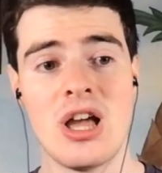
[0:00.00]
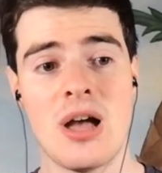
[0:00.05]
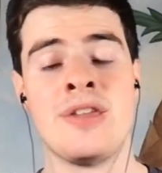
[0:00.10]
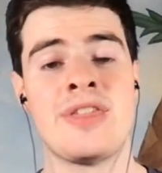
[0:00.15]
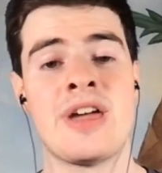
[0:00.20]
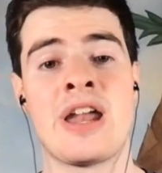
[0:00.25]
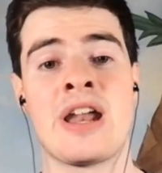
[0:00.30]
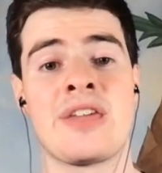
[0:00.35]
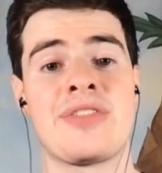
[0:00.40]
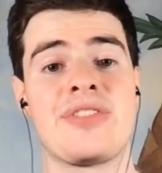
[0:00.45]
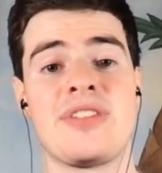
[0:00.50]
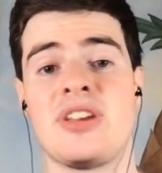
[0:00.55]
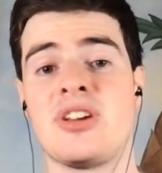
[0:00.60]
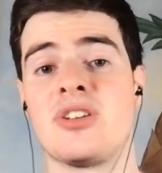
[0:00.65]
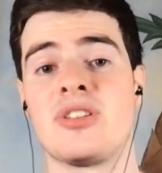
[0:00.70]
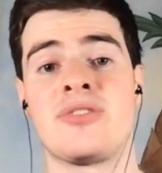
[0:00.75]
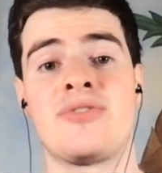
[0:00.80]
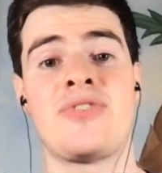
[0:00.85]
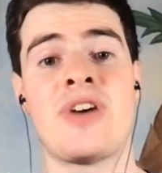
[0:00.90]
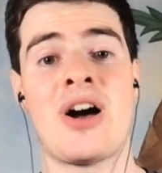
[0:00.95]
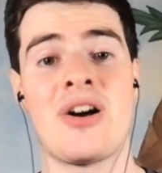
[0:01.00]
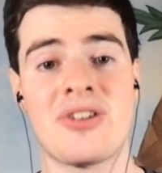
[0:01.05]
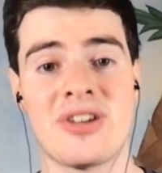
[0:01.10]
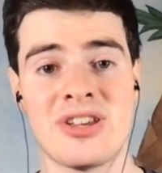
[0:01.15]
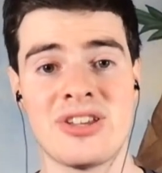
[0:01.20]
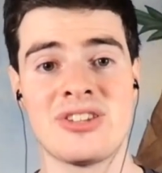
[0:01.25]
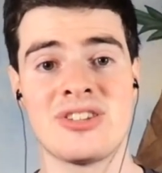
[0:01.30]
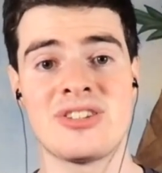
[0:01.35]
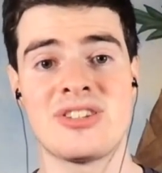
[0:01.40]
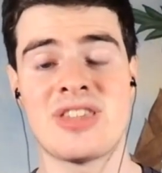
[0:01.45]
Then, the
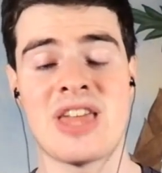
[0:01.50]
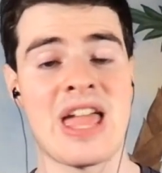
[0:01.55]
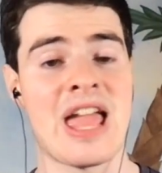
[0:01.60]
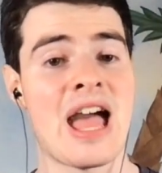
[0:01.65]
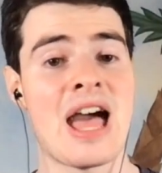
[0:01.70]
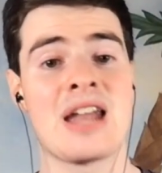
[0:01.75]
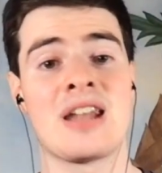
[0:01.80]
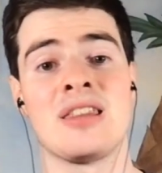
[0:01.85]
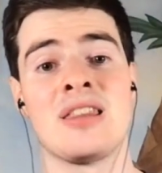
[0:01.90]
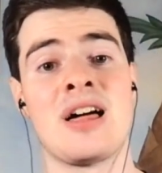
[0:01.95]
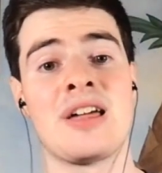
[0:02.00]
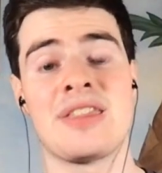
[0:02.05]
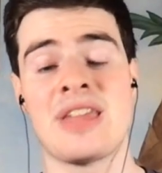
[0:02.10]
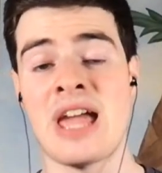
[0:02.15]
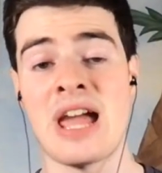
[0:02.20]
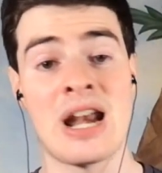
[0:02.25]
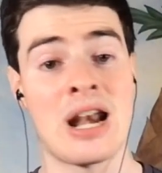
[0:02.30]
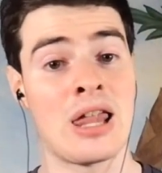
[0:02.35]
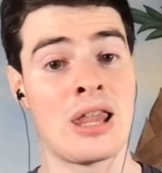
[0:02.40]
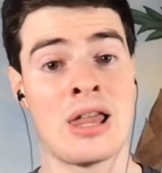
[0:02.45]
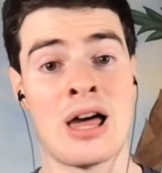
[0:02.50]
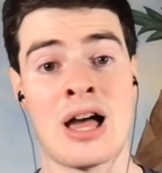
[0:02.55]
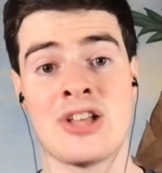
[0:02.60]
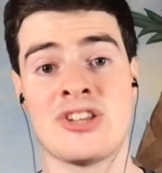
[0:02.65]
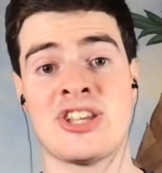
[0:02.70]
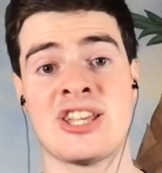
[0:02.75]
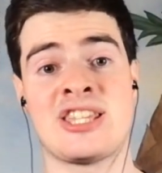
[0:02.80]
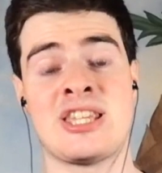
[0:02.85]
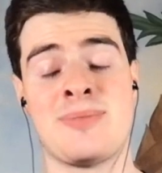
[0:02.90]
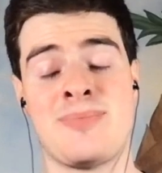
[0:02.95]
Falcons, they add a lot.
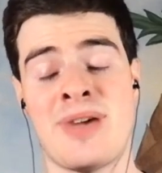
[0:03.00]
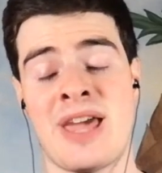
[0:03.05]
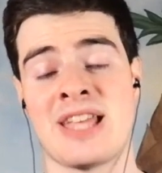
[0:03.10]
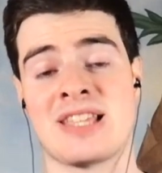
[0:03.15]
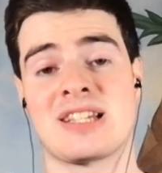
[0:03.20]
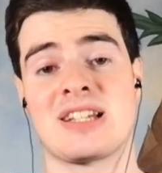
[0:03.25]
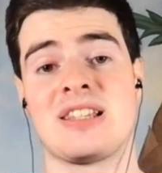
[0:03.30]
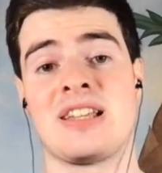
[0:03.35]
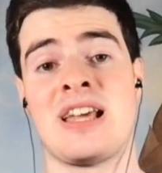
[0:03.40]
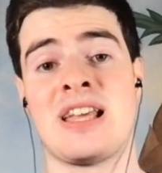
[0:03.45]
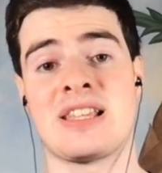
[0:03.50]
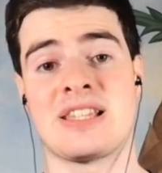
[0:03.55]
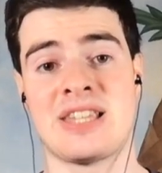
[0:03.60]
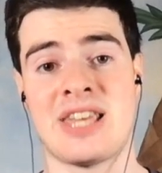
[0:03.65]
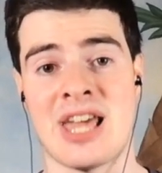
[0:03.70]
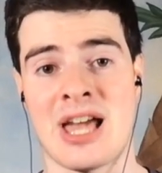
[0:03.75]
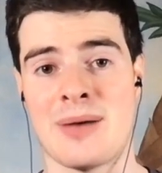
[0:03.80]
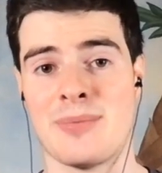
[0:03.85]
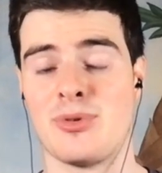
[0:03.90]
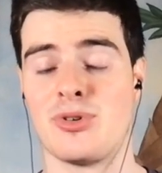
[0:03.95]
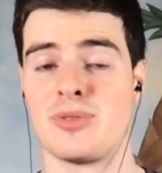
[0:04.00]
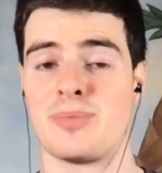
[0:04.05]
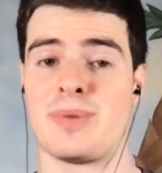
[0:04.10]
Jesse Bates, Calais Campbell.